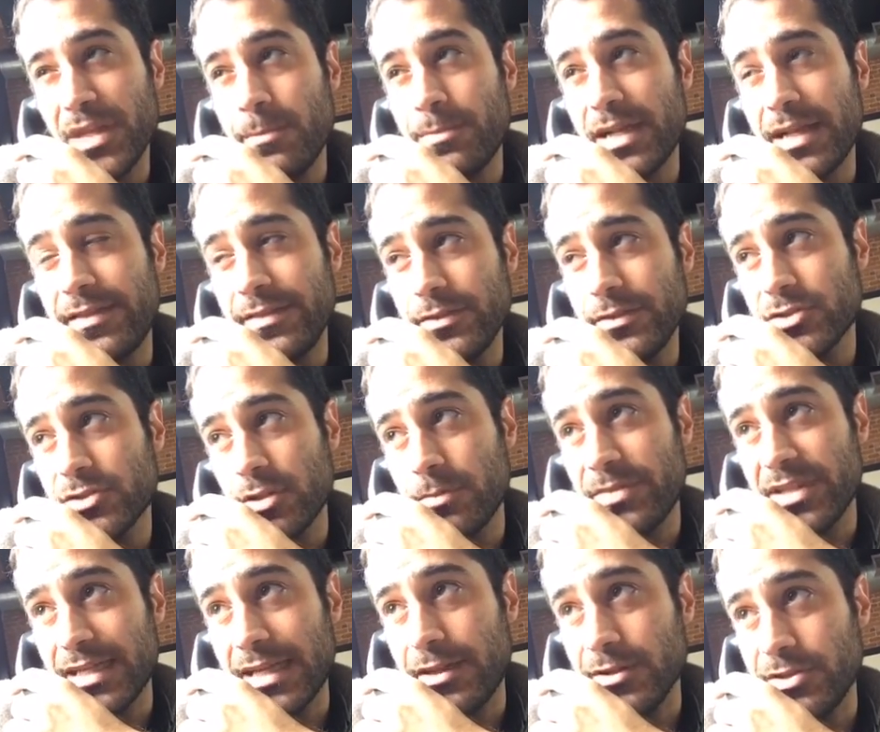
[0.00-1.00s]
But I think there's
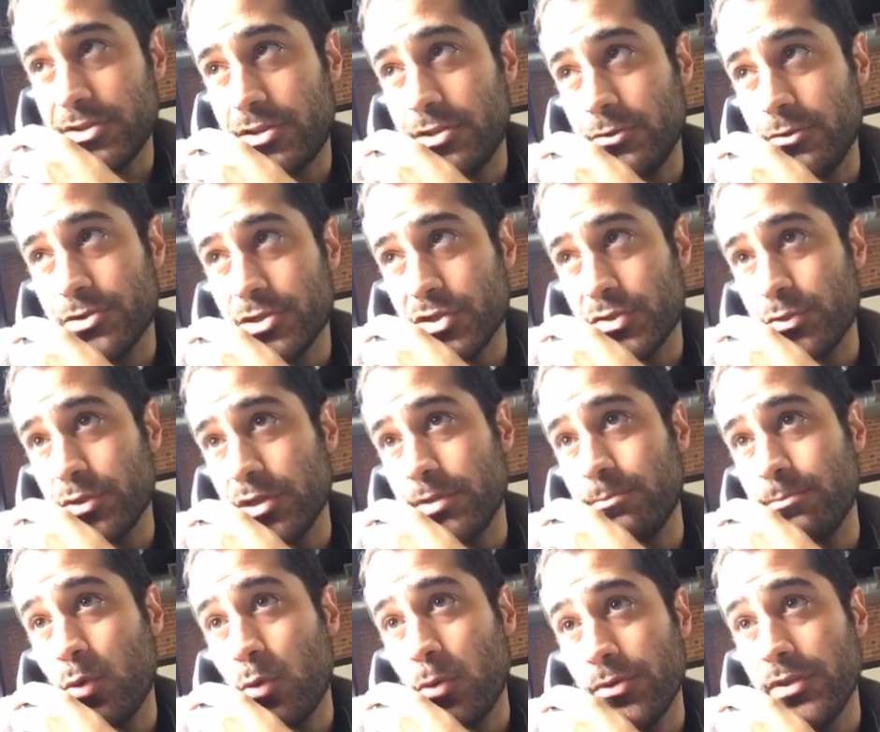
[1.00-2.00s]
something else too, which is really
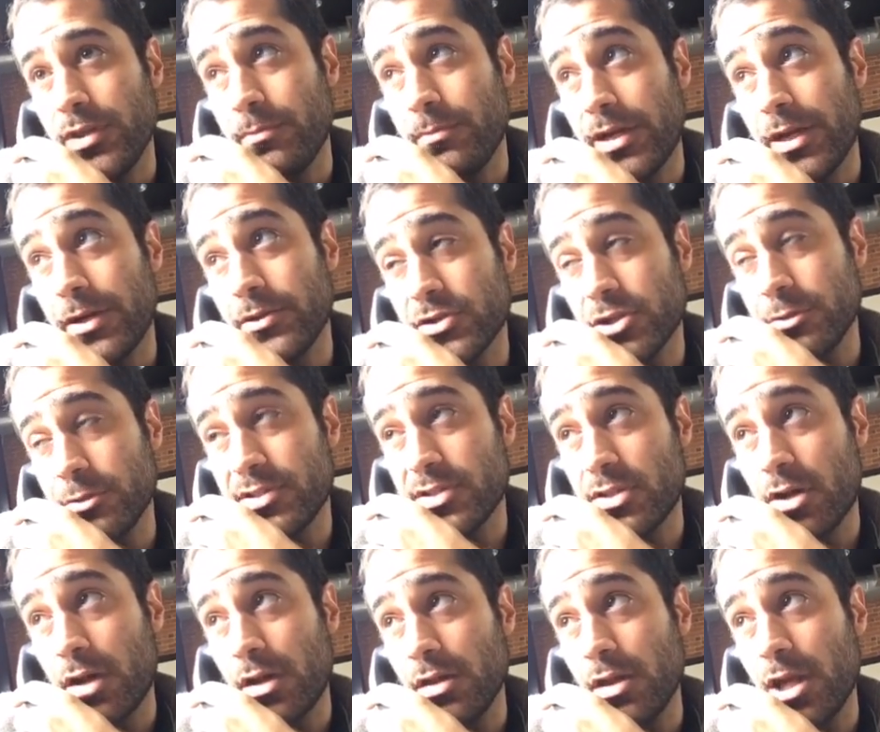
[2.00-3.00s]
important that Periscope has
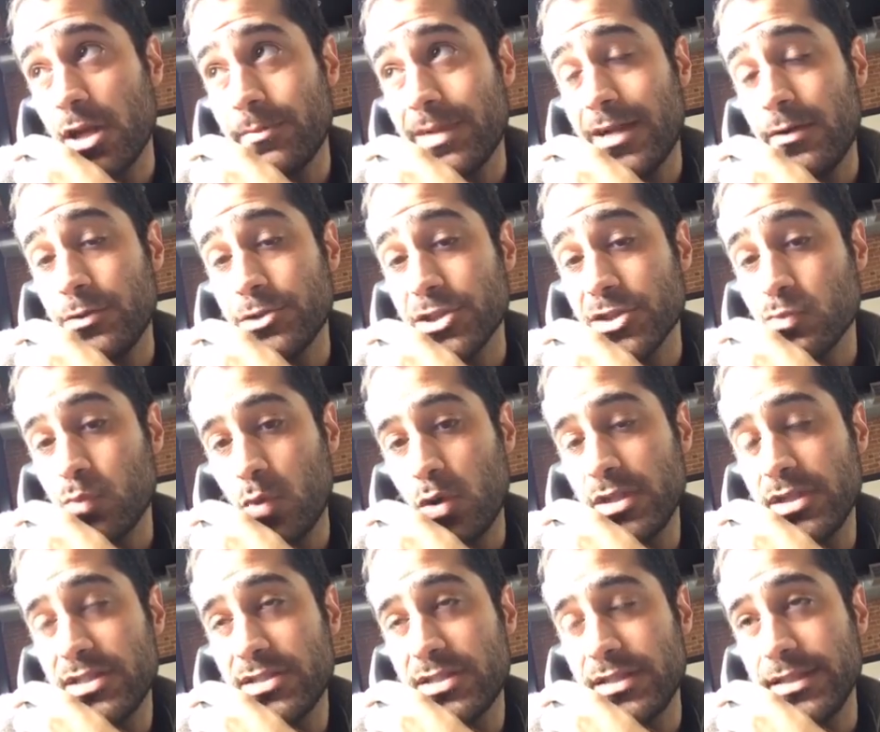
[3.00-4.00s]
thought a lot about, which is what
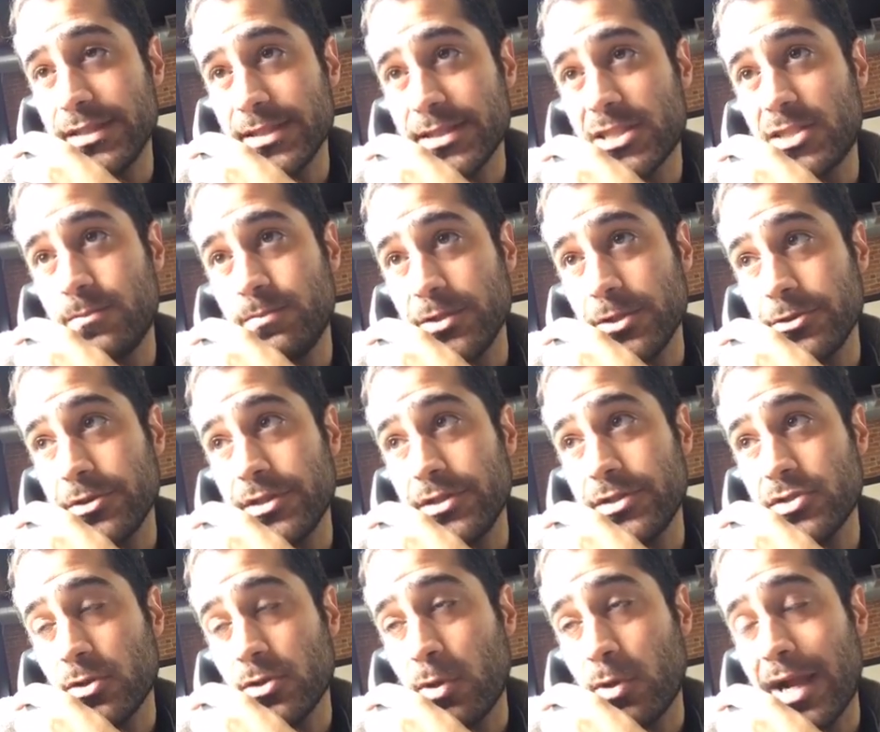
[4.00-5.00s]
is the
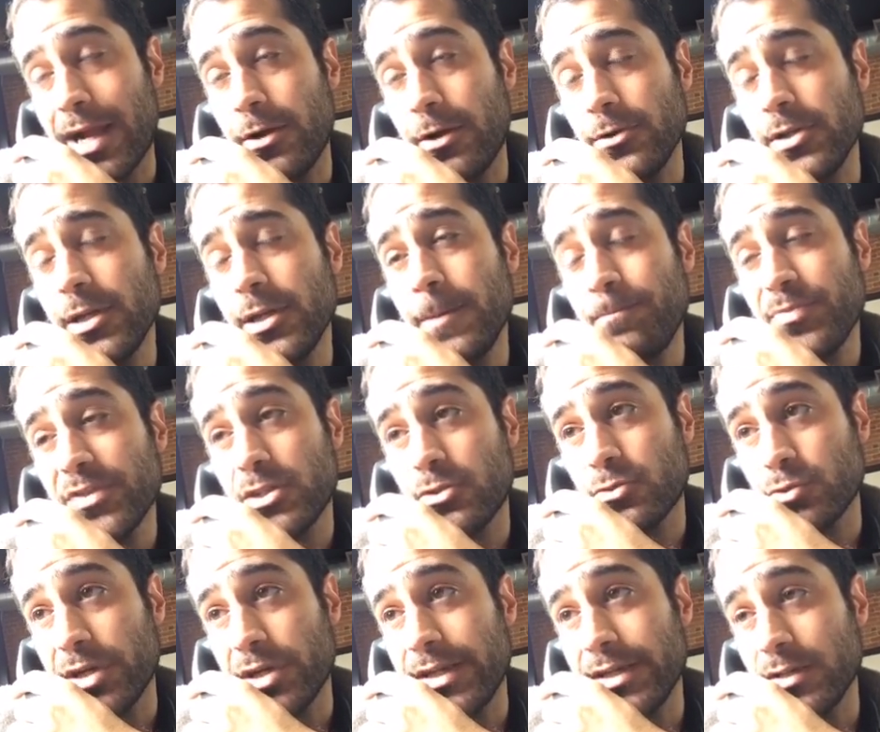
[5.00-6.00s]
experience around
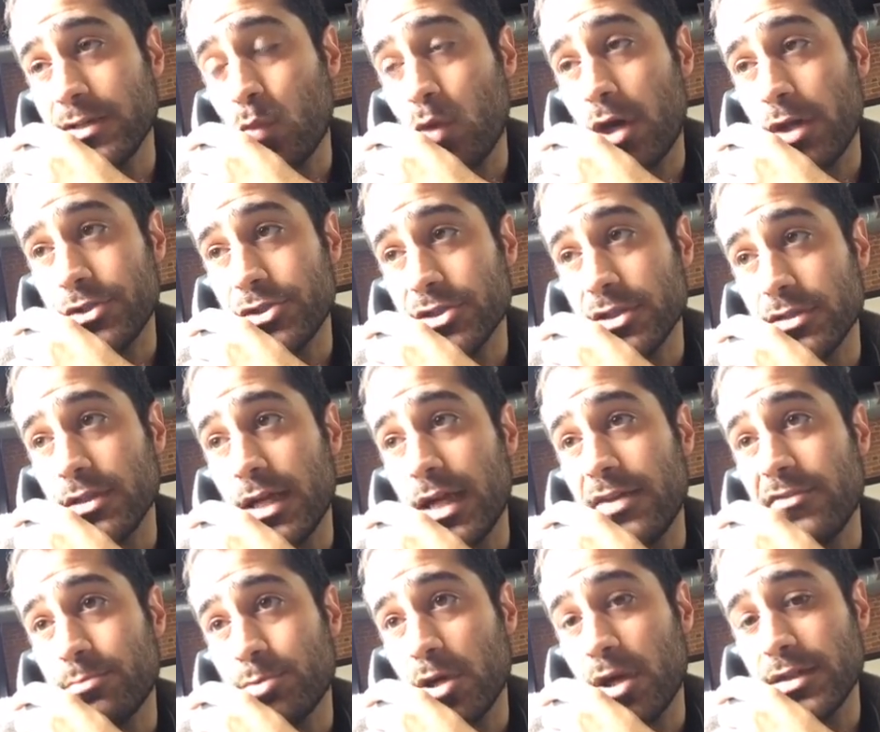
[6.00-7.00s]
creating and watching a
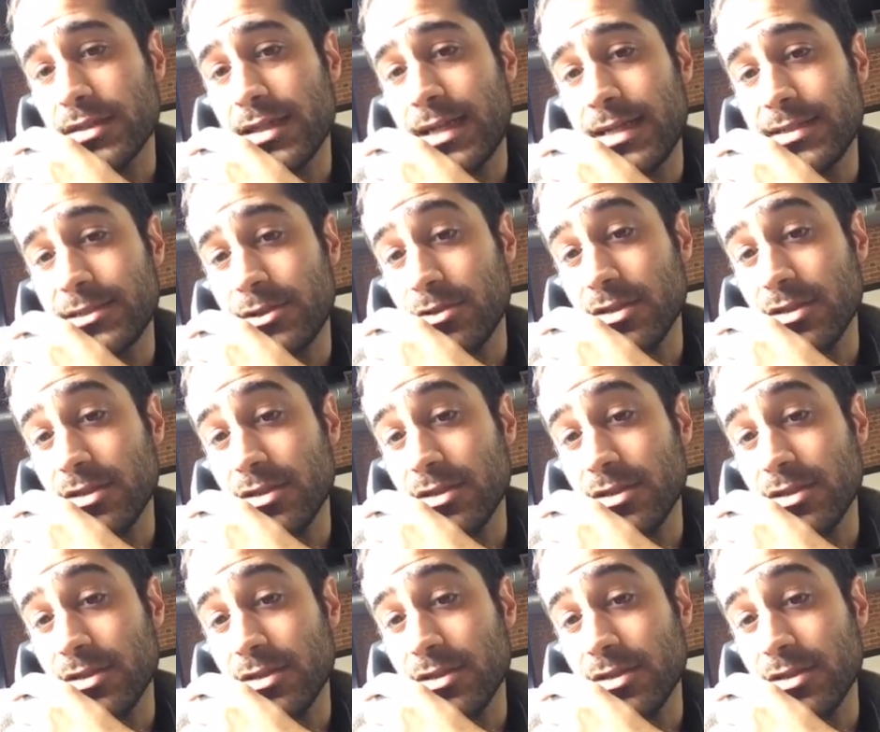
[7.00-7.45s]
live broadcast.